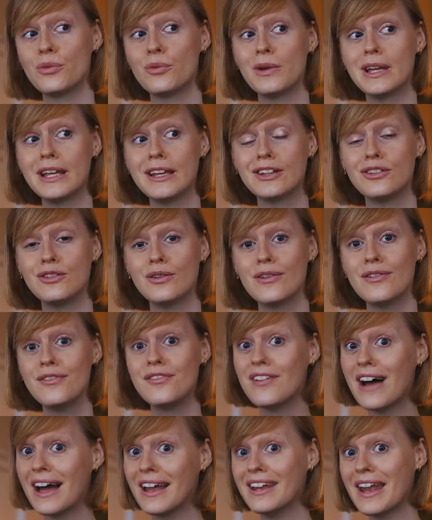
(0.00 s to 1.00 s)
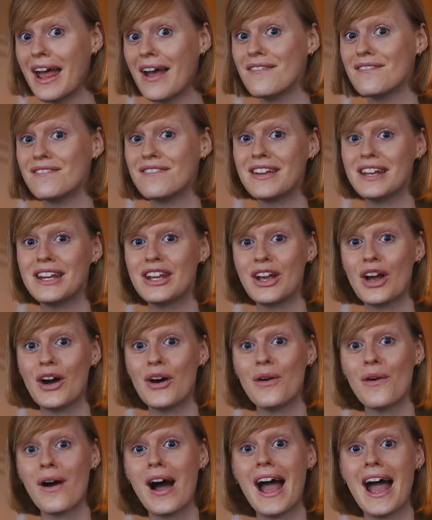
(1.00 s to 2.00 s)
we could do a fun
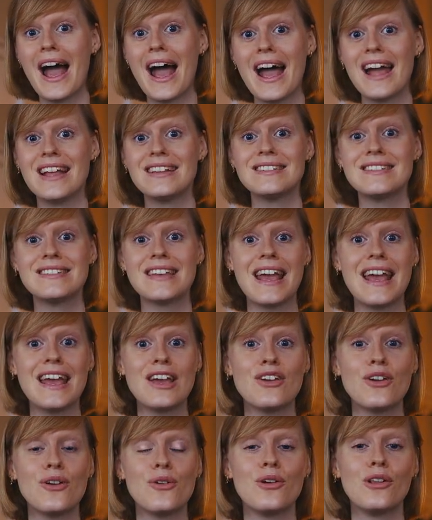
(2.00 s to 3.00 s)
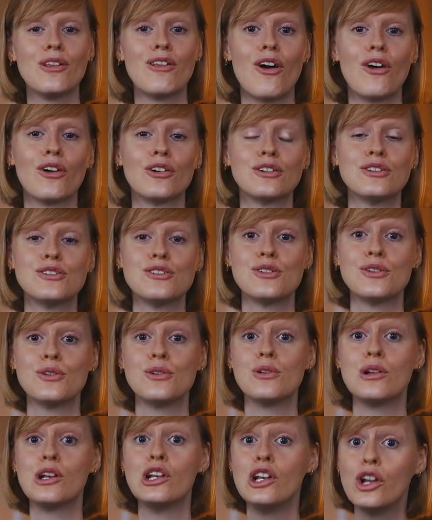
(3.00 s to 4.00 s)
video and take you along to
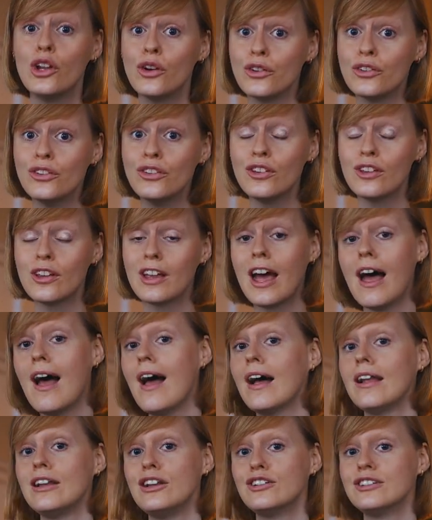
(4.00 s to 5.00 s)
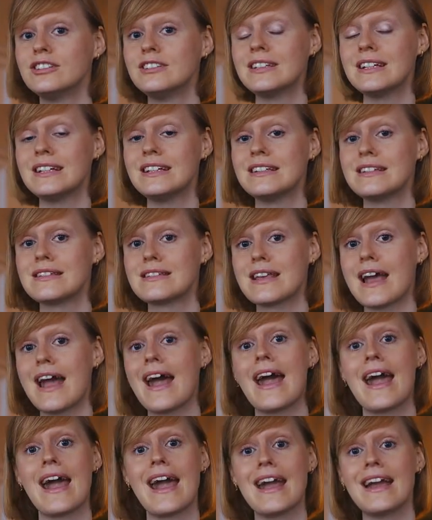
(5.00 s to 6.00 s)
Lund. Lund is
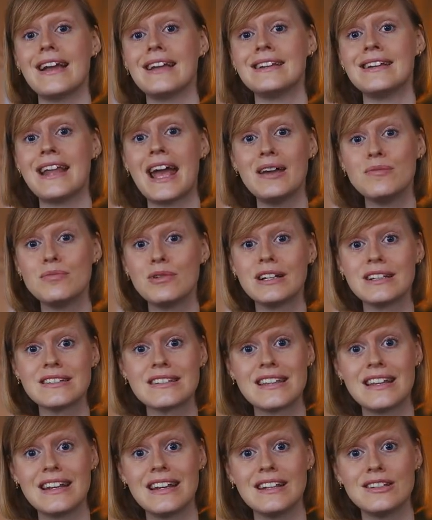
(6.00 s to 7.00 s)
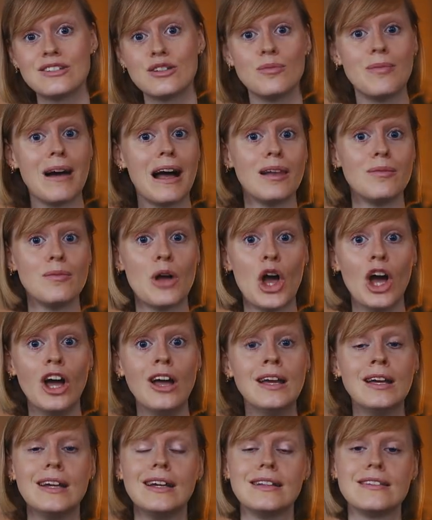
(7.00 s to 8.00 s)
a neighboring city to
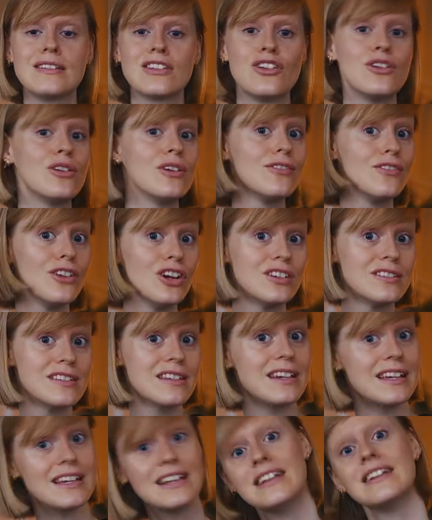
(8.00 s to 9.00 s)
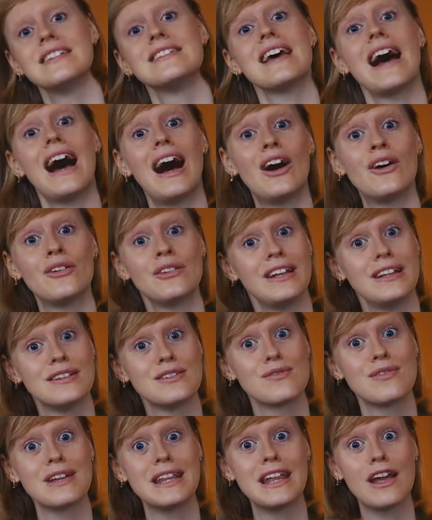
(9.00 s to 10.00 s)
Malmö. It's a university town.
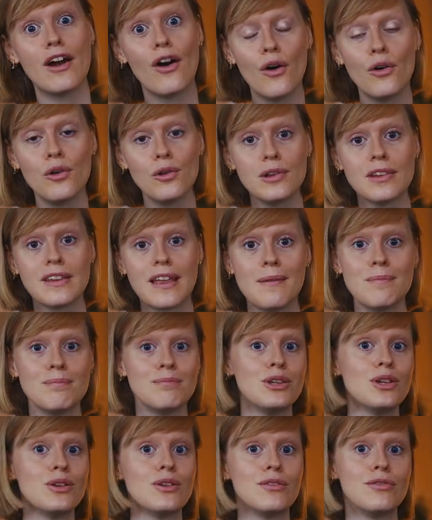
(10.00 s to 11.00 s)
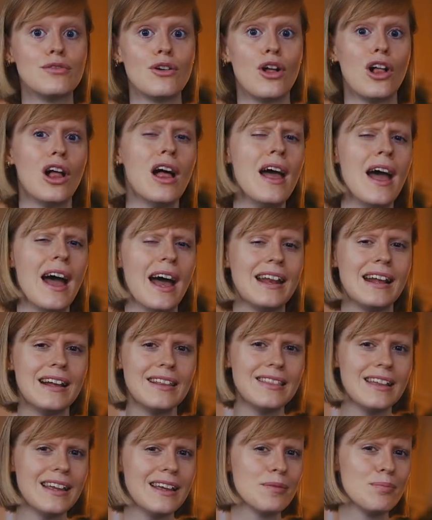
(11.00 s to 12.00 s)
It's really old and beautiful, and I
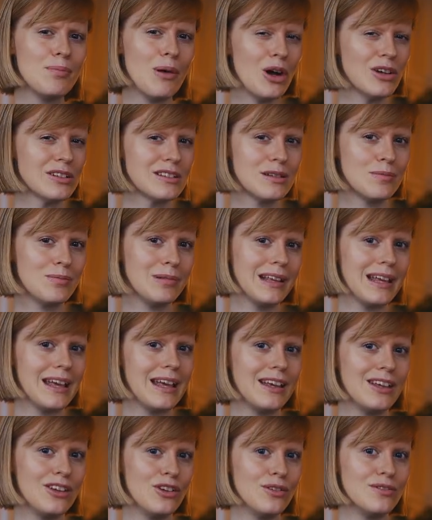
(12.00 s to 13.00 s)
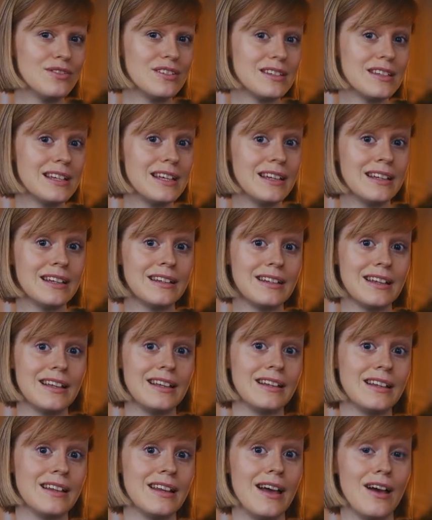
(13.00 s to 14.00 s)
think possibly you've seen it
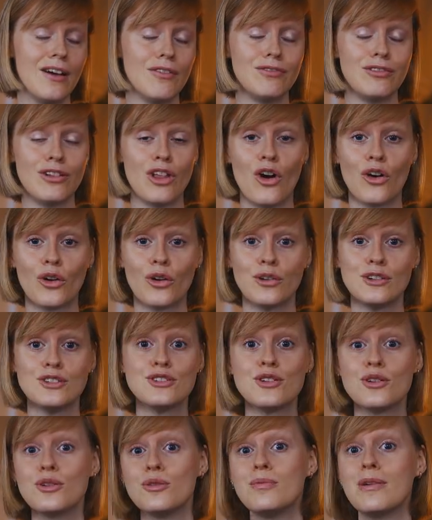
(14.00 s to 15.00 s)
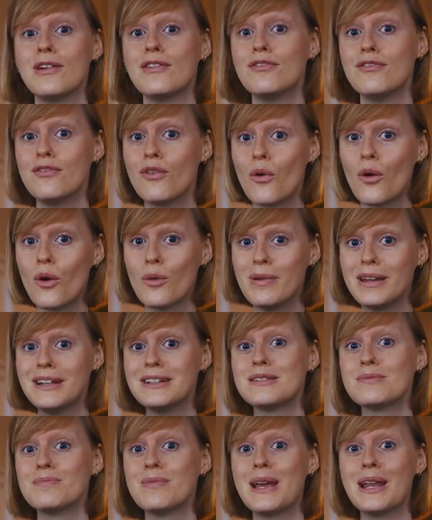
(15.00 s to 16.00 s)
in a vlog or two before, but
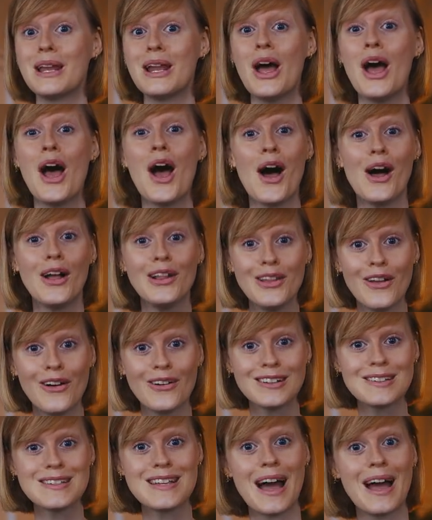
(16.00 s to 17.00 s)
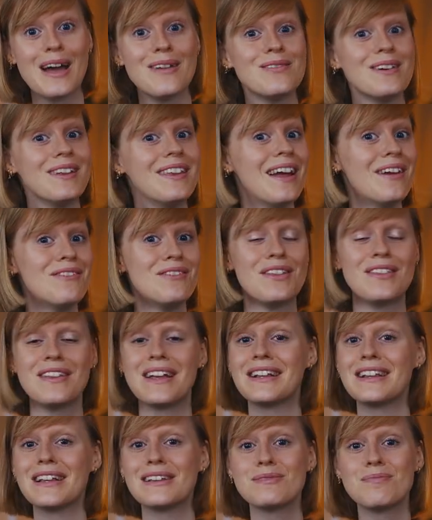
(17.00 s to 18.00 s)
it's been a long time with
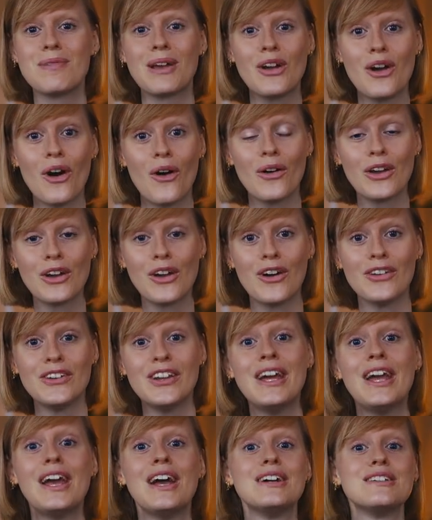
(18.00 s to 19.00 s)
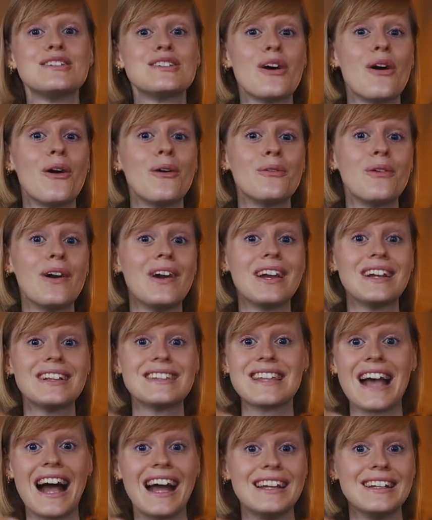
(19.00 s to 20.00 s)
everything that's been going on. So we're
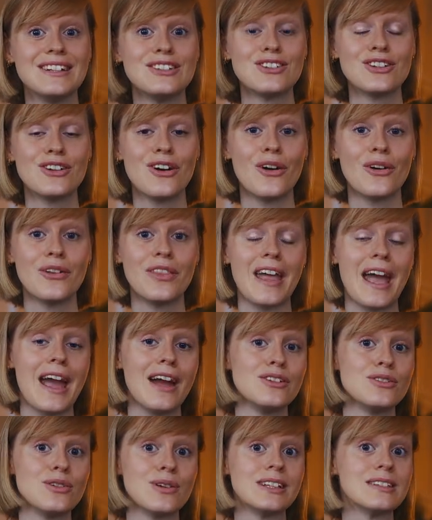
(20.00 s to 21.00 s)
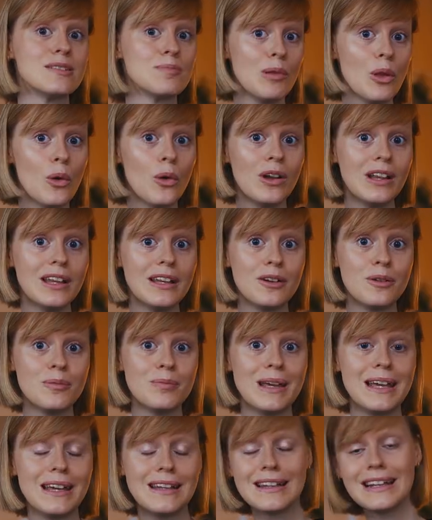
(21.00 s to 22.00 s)
excited to go there to explore a little
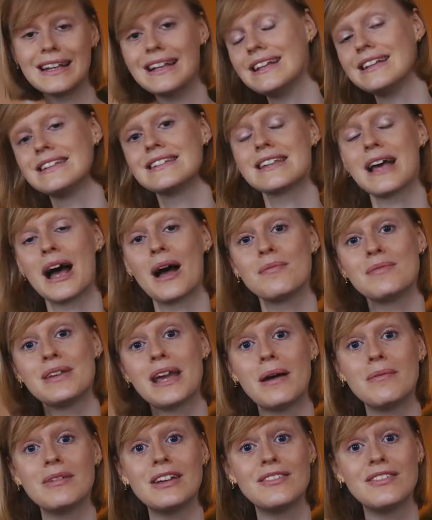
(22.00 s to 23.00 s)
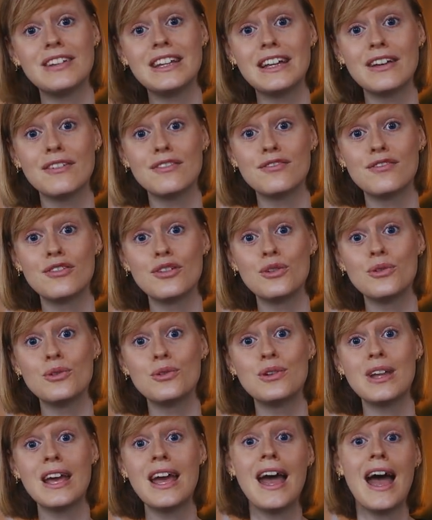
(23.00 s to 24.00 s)
bit, eat some yummy vegan
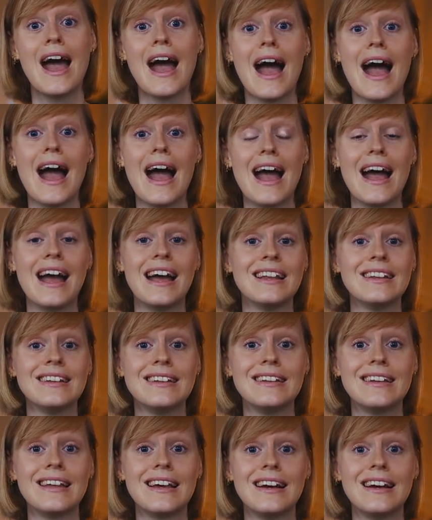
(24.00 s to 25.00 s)
food, and